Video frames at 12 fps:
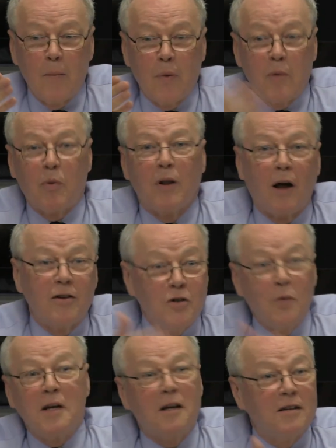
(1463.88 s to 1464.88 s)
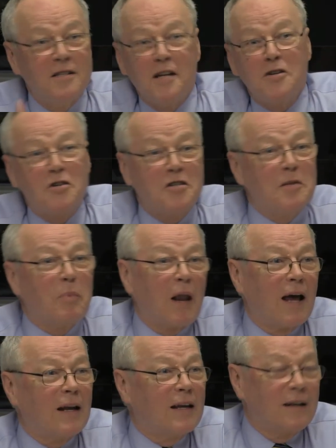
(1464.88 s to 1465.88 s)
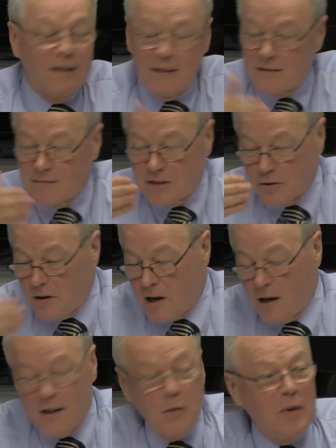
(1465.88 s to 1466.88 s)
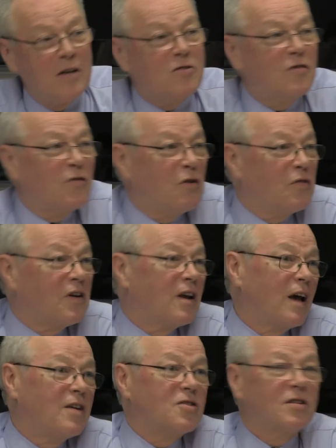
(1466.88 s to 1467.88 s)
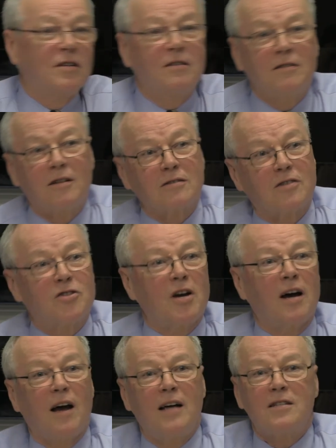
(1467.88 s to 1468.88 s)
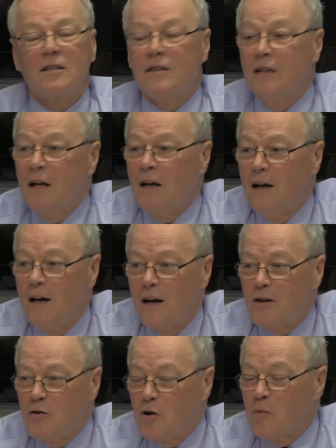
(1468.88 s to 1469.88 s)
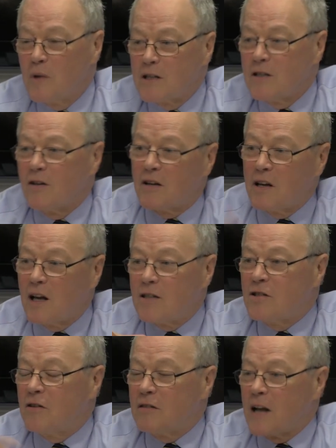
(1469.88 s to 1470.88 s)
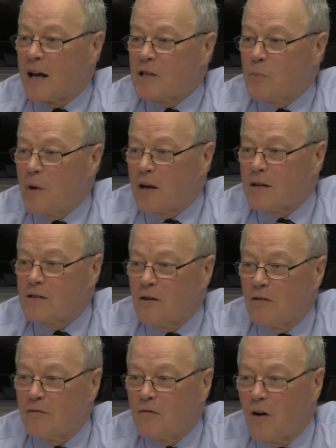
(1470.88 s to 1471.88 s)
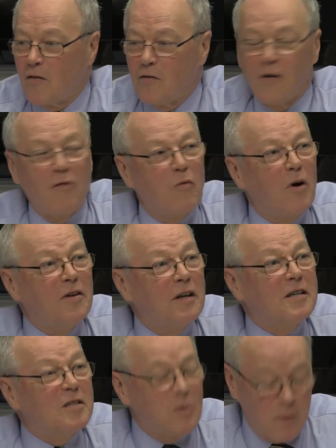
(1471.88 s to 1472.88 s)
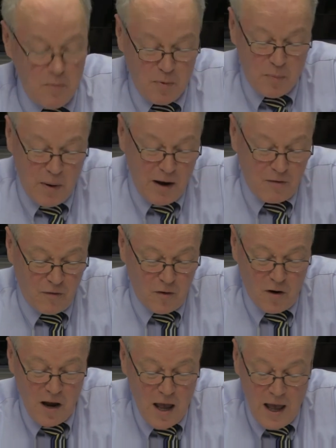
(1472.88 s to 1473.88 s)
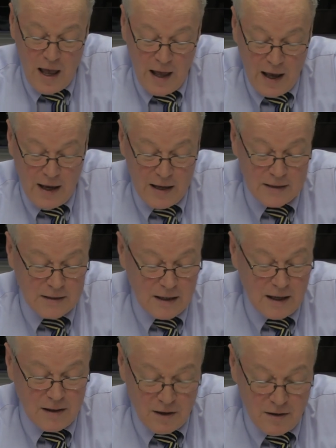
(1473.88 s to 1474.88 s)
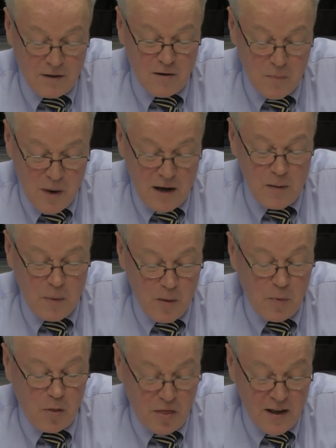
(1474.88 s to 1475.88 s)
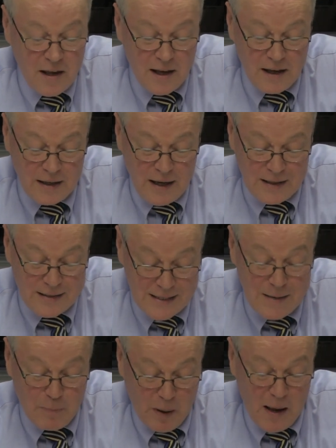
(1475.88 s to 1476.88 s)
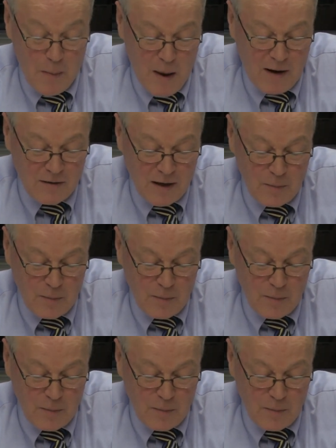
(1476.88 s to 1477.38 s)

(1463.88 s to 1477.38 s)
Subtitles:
people are doing contingency planning in Korea and the Ministry of Unification. Dr. Cha has a group that's looking at certain aspects of what needs to be prepared for. And there are many people thinking deeply about